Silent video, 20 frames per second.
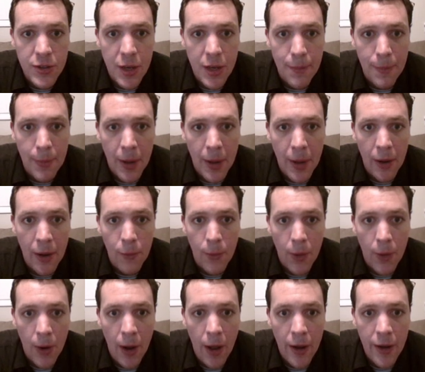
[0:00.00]
up by
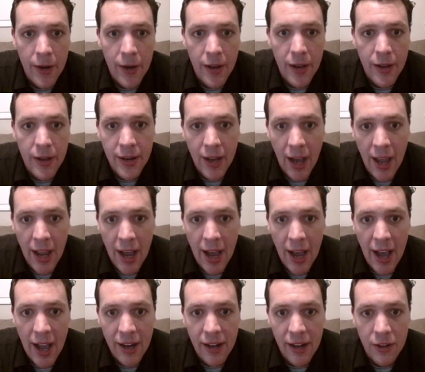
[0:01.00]
1
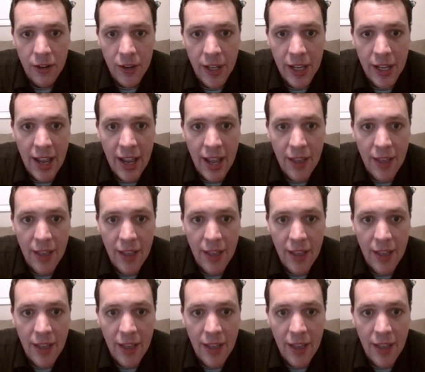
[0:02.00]
diagonally,